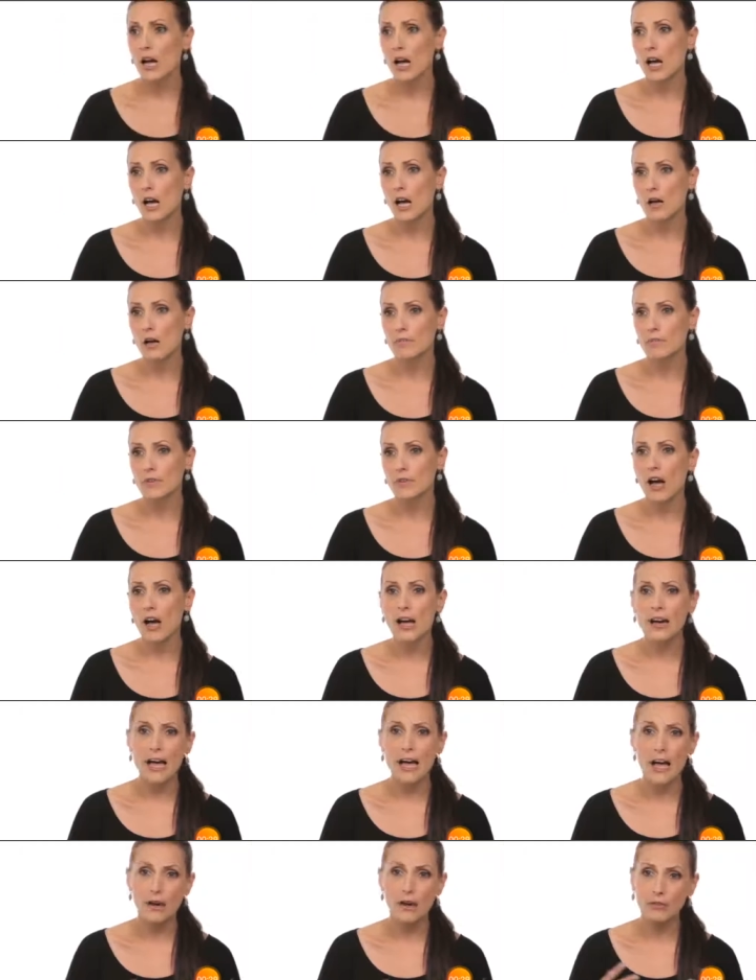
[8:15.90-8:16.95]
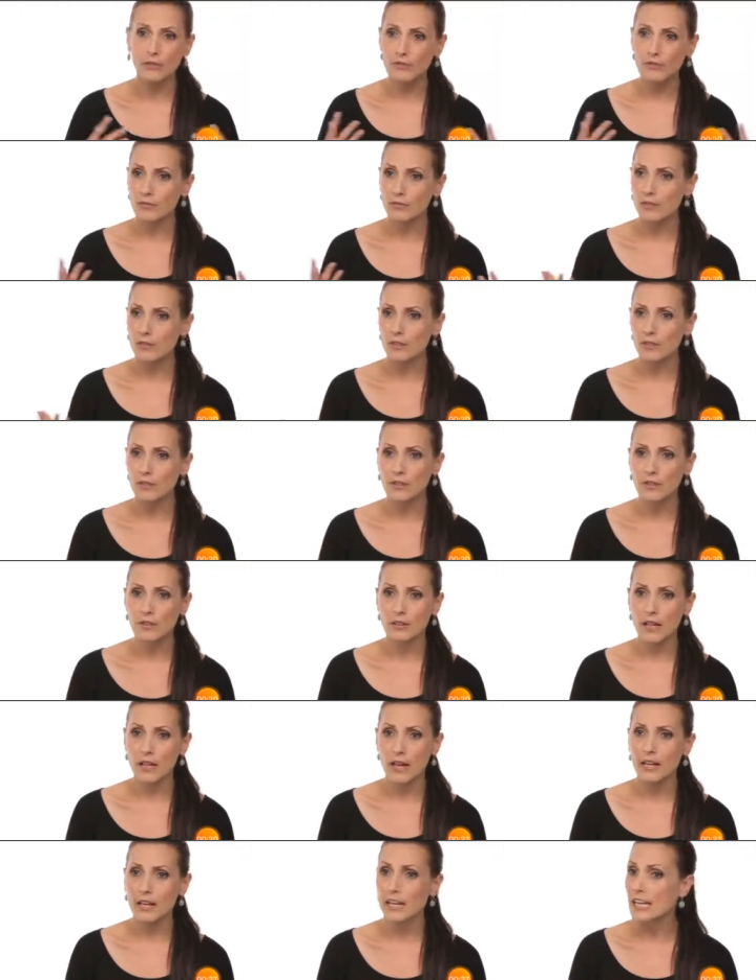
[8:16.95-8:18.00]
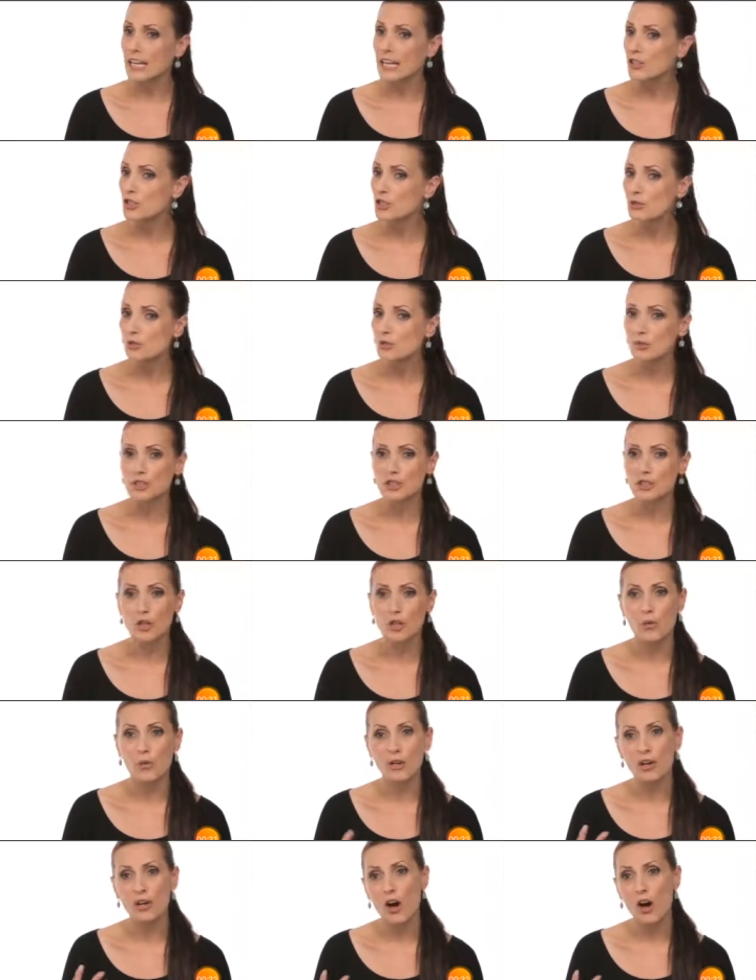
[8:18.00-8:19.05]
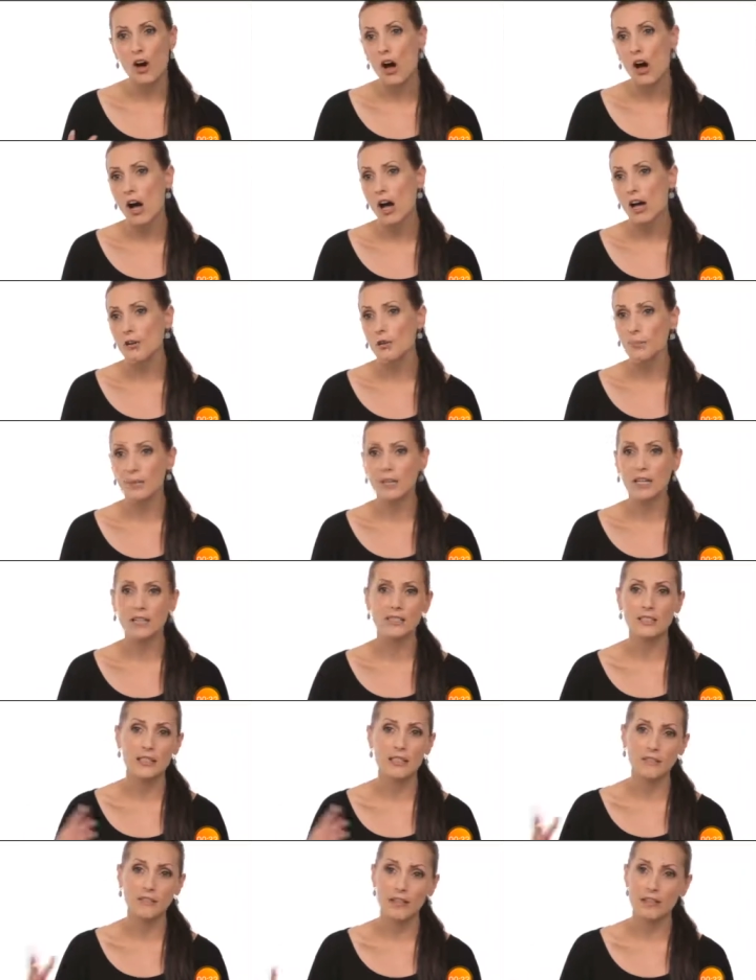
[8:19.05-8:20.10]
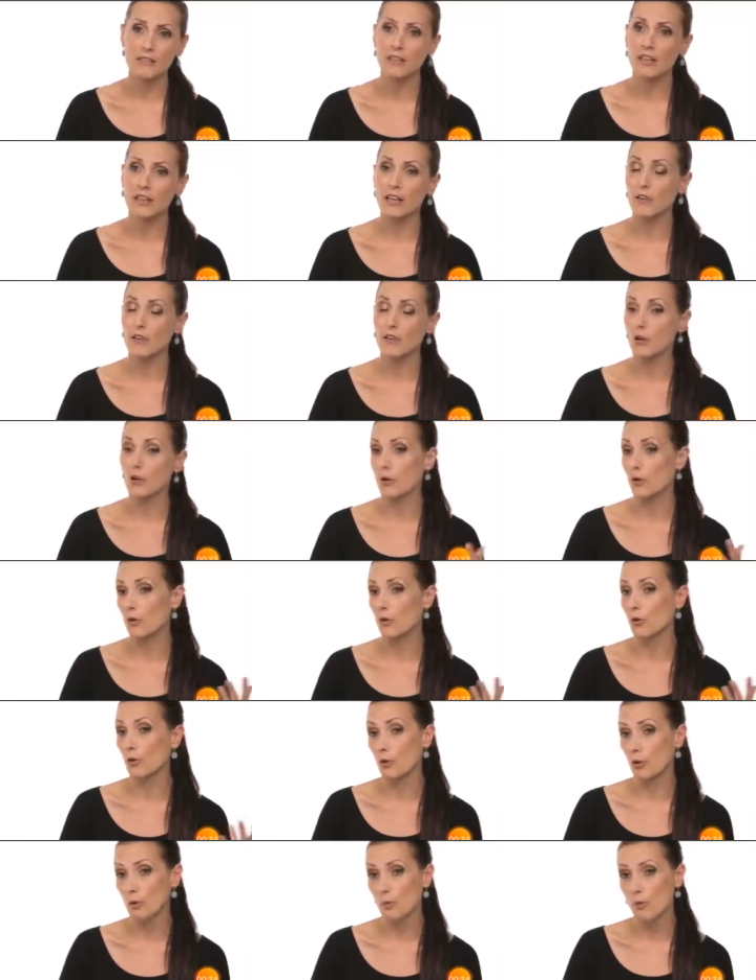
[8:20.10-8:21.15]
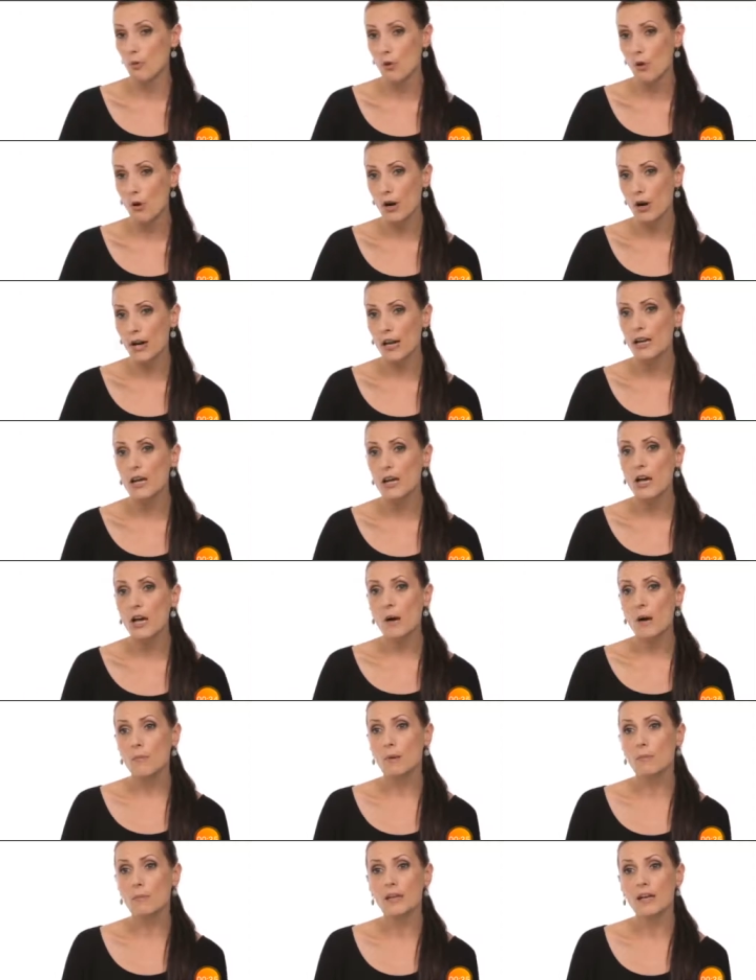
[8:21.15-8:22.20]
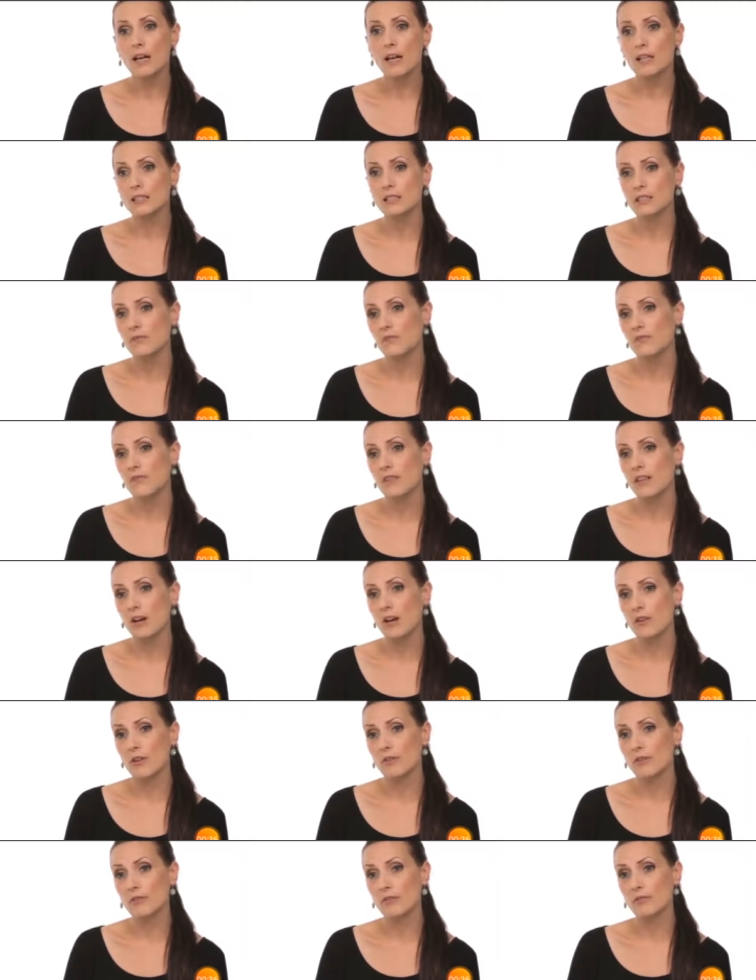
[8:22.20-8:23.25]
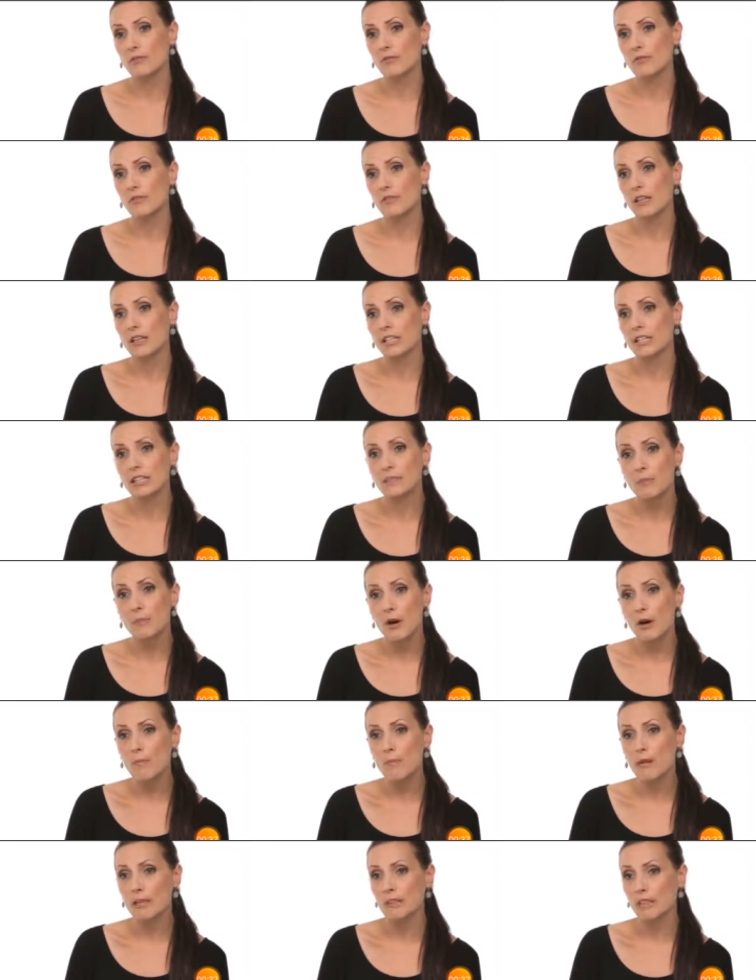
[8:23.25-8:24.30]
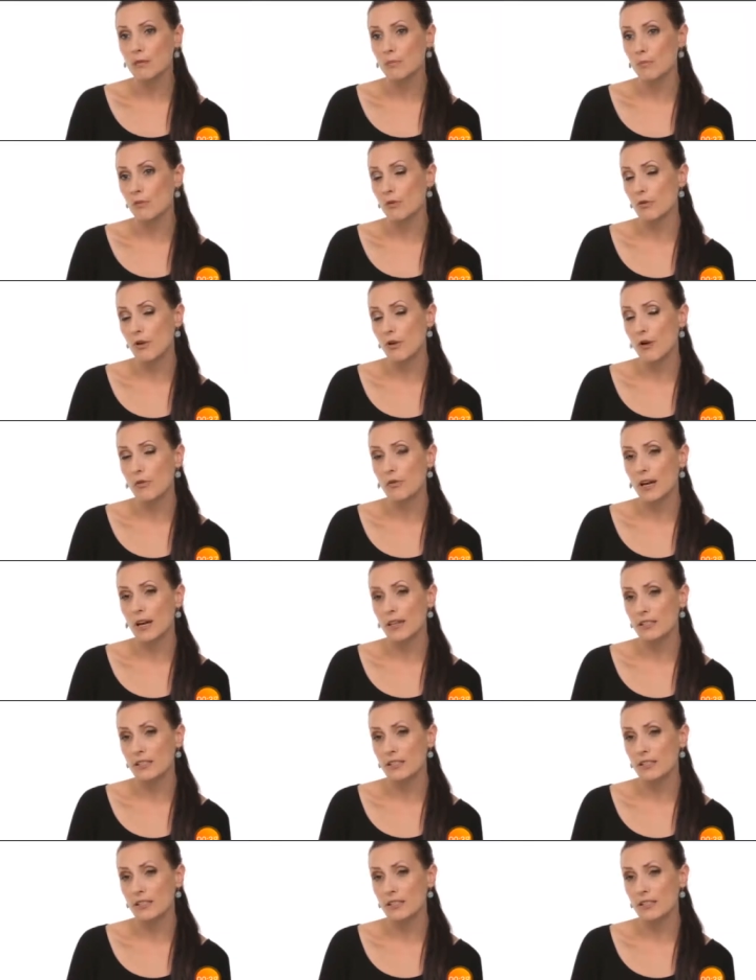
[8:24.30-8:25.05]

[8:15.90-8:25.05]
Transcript: um, not out of any issue that's going on or because they think that they are a girl or a boy, but because of their experimenting with their own